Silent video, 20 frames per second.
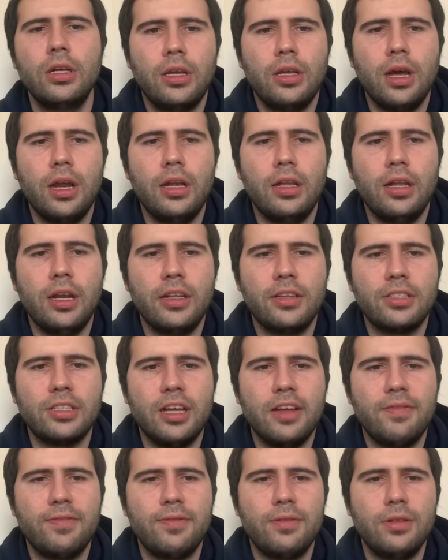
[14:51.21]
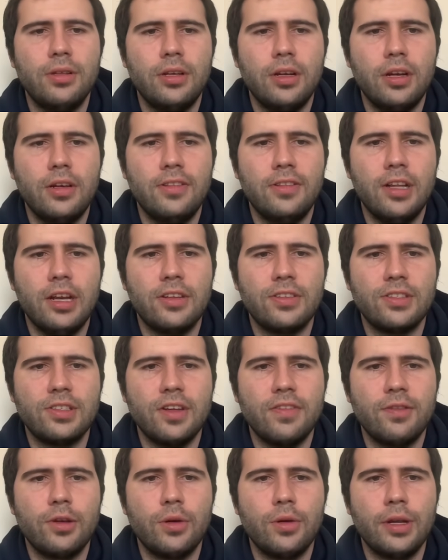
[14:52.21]
Got a lot of stuff. Got a lot of
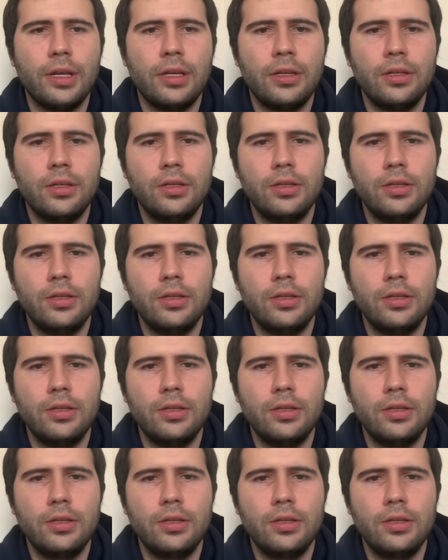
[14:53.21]
stuff going.